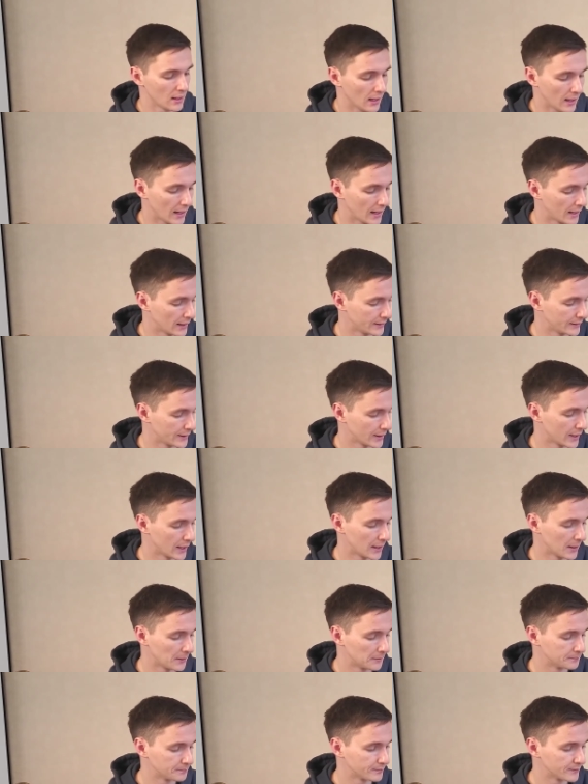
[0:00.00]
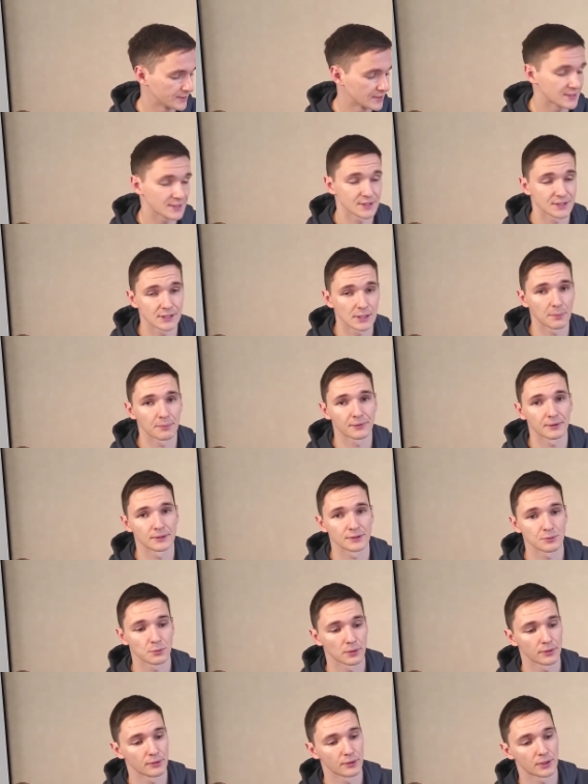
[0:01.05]
And um, this is something as
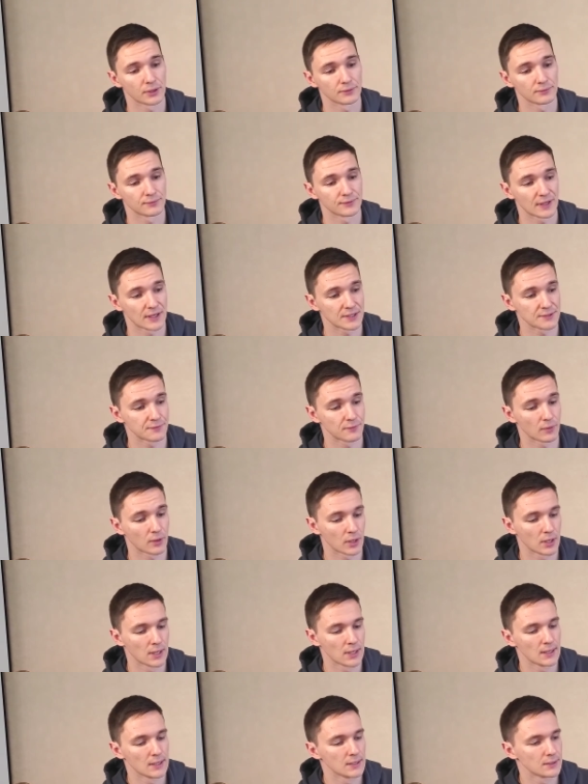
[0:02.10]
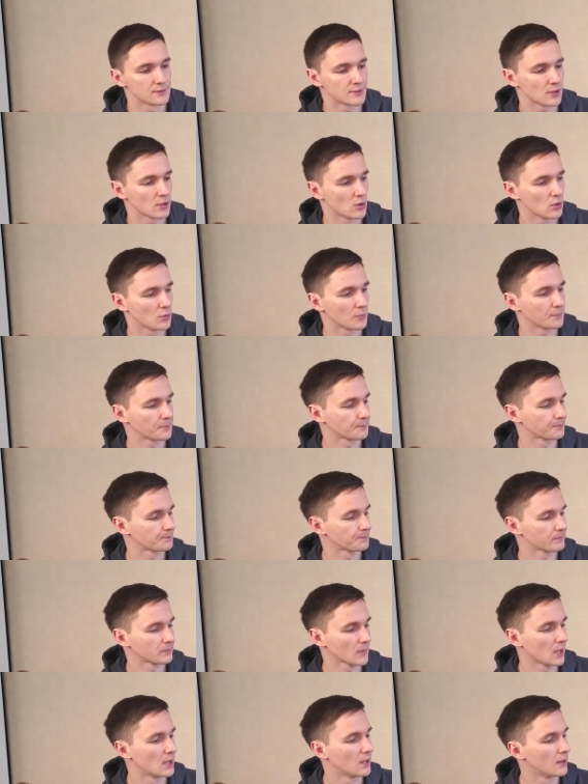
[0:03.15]
well you can test for. So
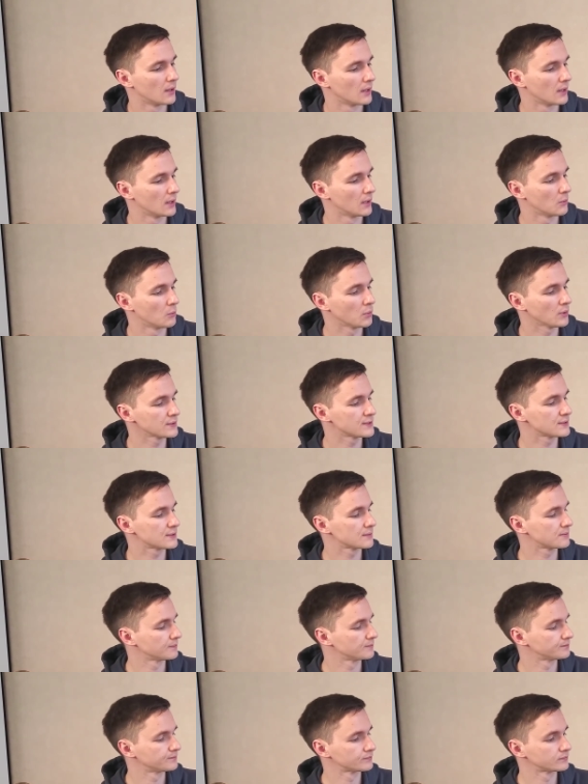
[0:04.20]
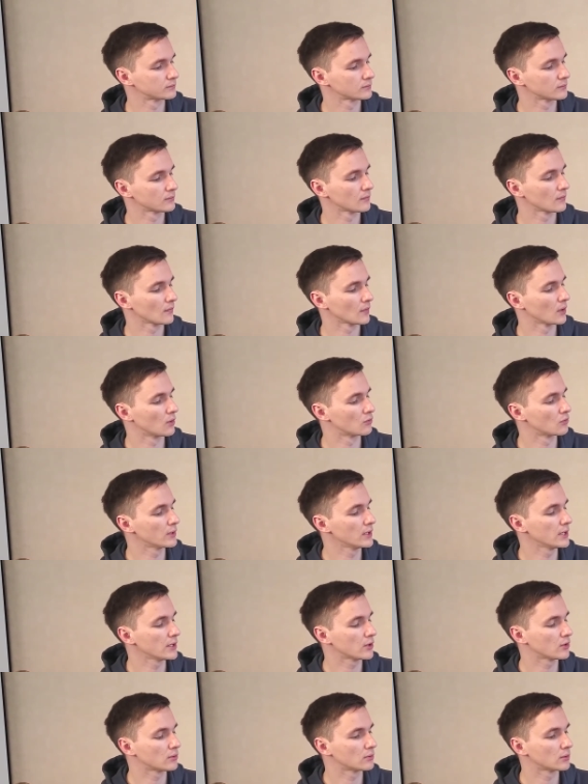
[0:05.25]
what's
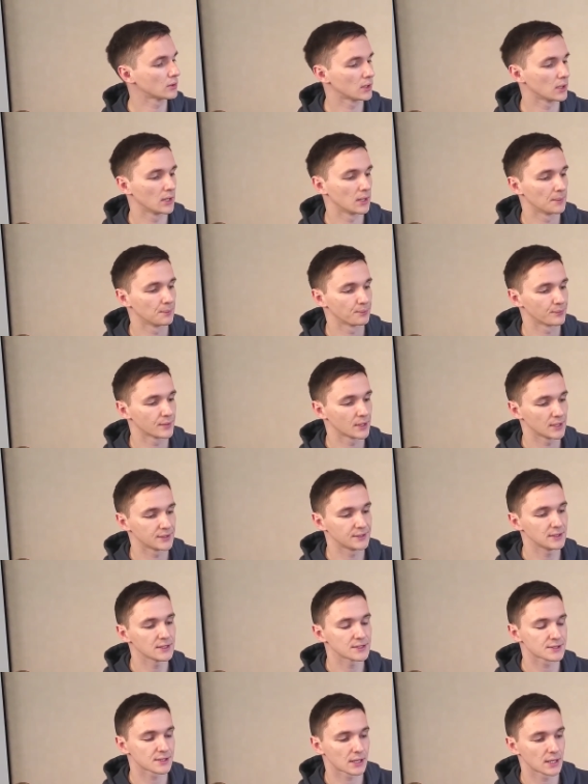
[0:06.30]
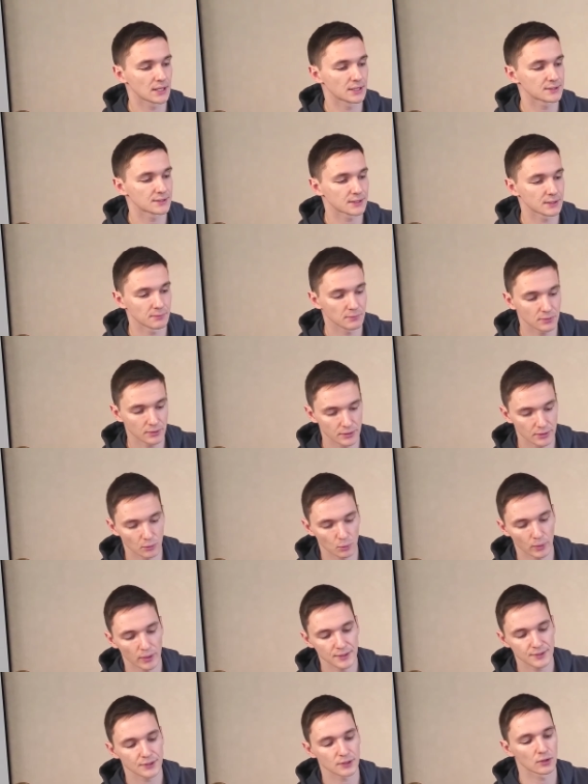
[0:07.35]
really, um, the idea is kind of similar in a
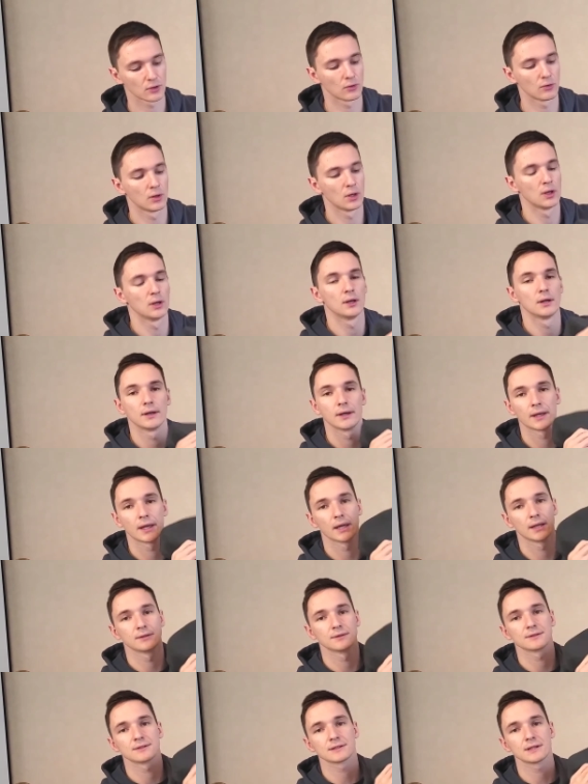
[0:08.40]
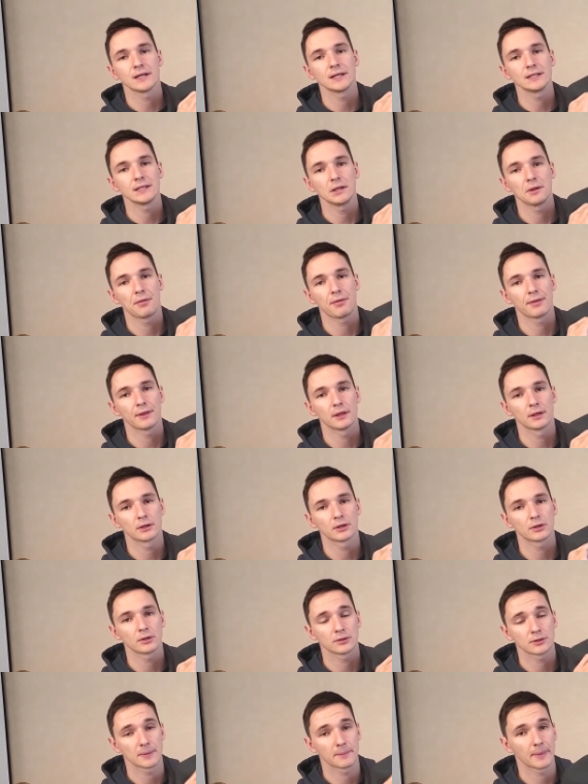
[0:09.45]
way. So Again, slightly thinner
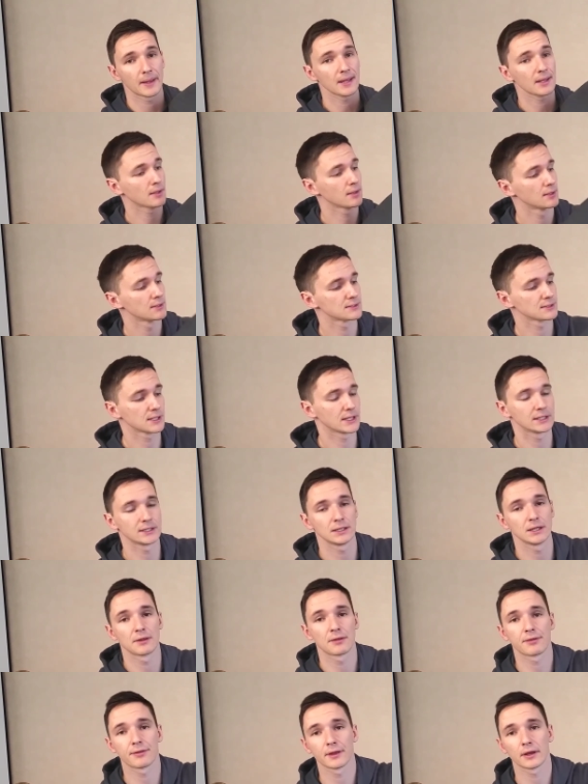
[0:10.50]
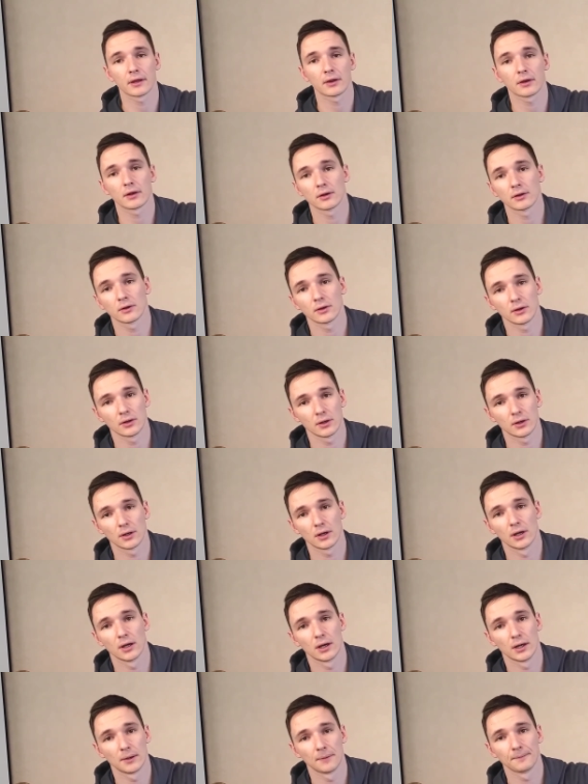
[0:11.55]
at the back, slightly thicker,
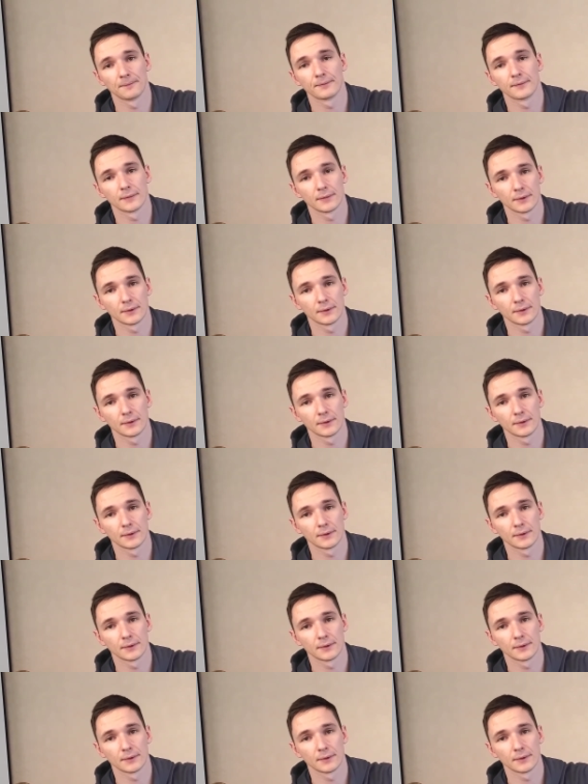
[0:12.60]
um,